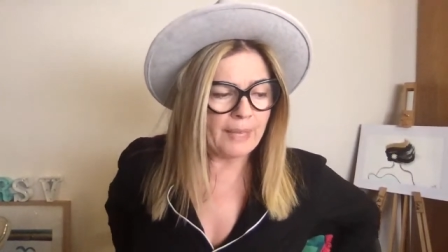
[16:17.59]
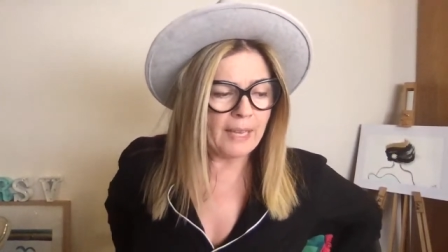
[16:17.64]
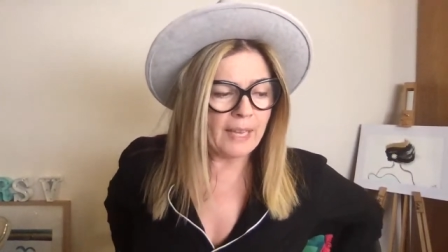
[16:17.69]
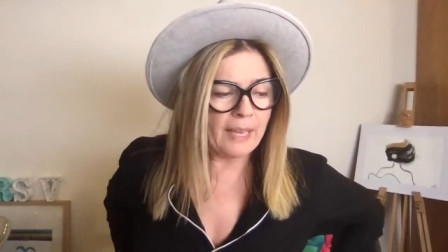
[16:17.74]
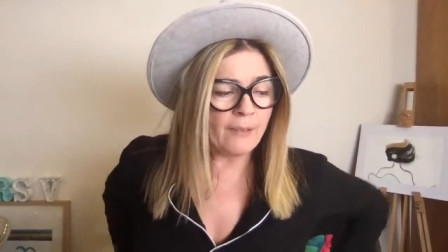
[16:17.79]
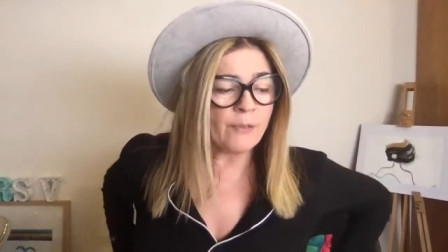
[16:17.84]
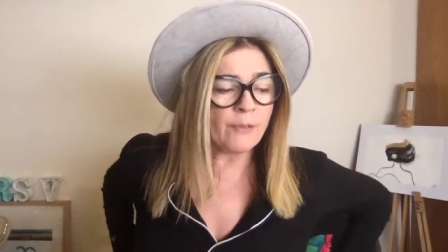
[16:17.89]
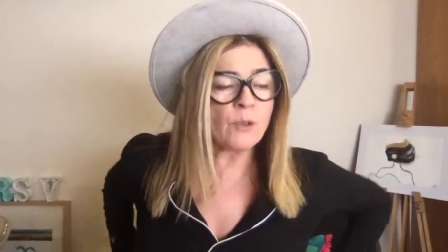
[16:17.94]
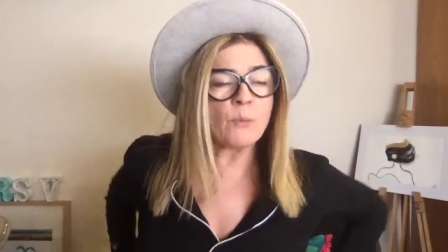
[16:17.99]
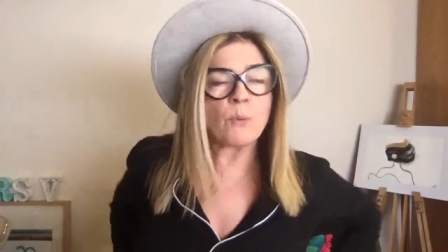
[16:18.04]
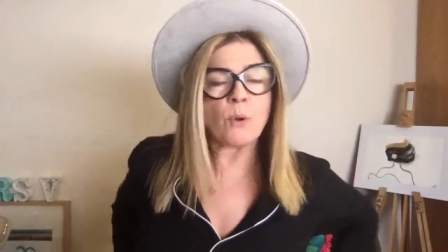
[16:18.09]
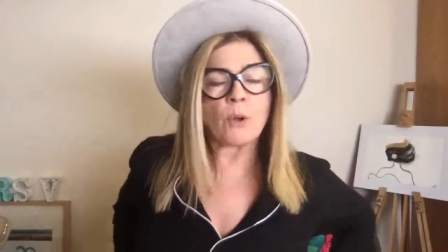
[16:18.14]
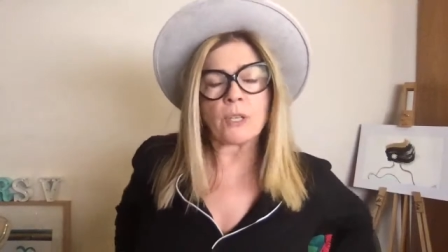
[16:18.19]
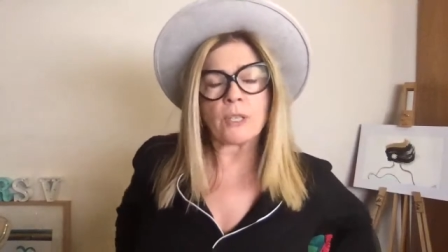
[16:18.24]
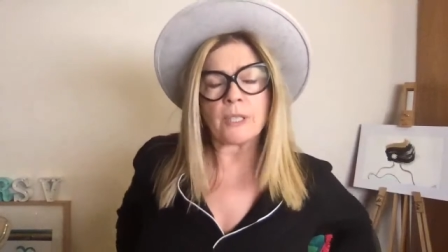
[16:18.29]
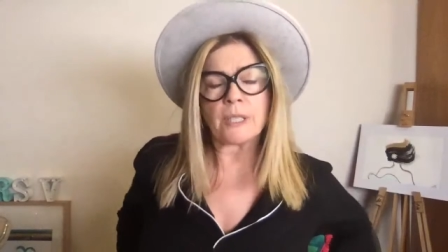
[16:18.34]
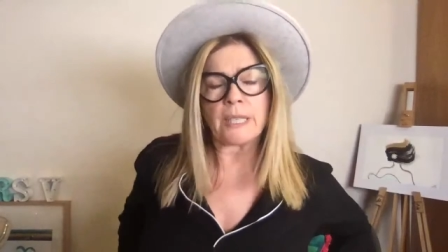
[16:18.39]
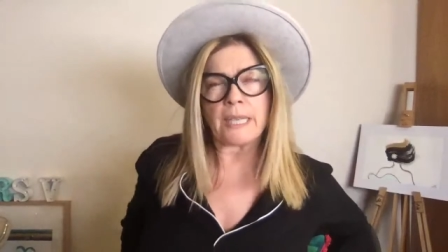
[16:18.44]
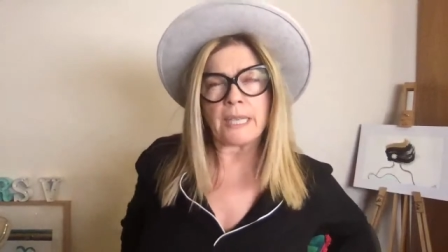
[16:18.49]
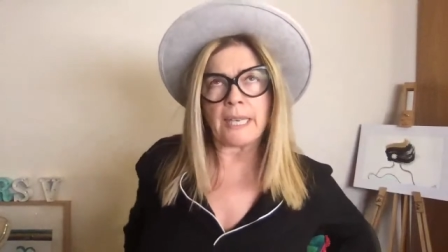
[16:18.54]
if you
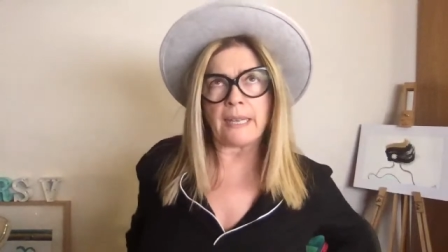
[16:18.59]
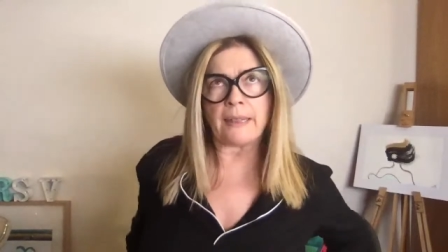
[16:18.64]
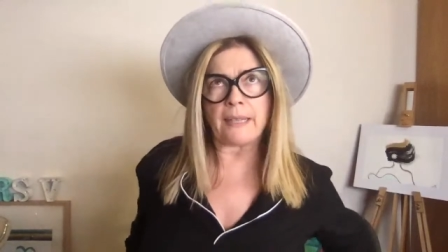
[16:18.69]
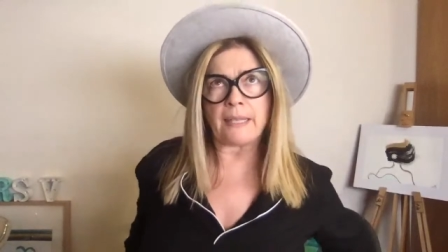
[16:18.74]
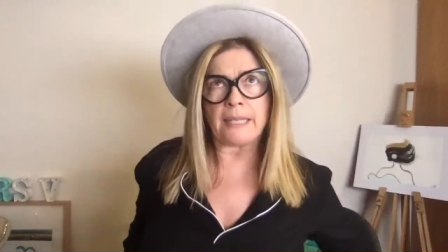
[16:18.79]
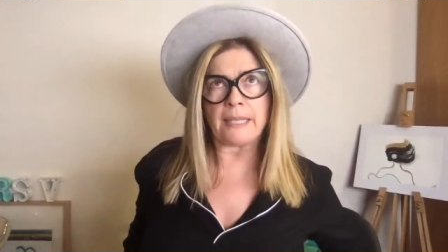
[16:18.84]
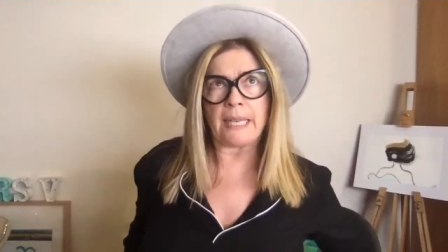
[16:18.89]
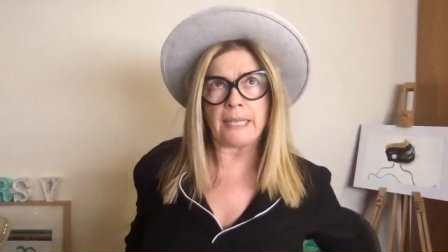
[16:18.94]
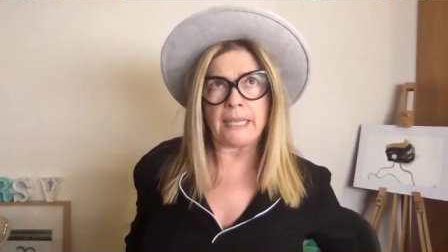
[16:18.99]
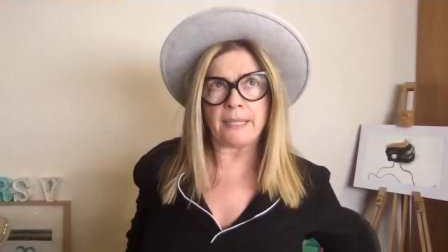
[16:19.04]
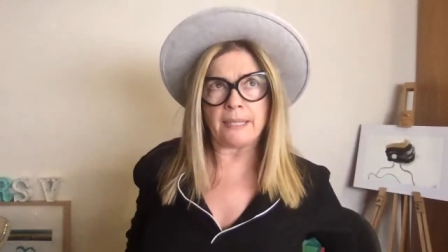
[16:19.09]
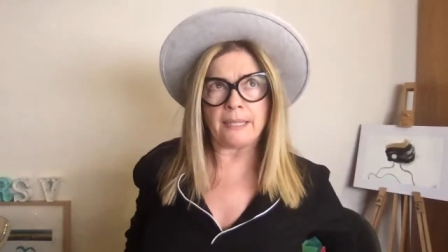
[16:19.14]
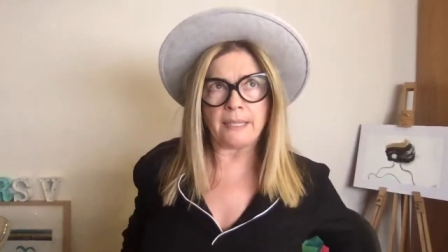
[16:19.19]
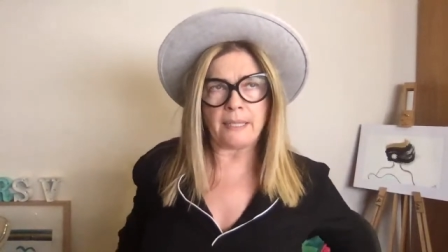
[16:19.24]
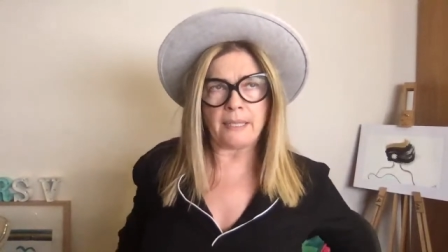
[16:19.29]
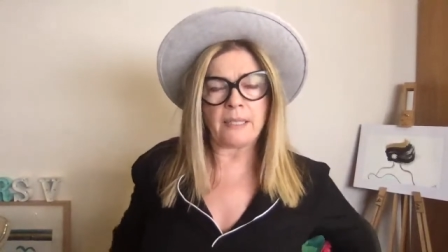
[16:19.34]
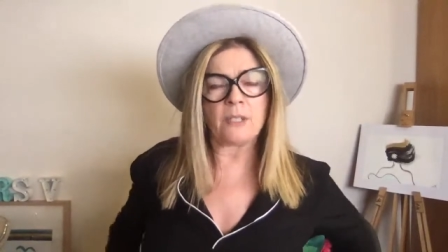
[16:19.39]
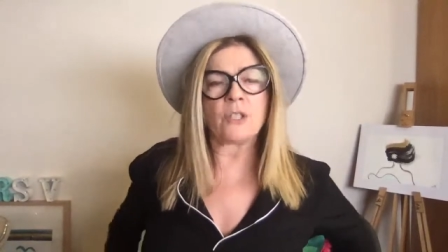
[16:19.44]
wanted to get the test done,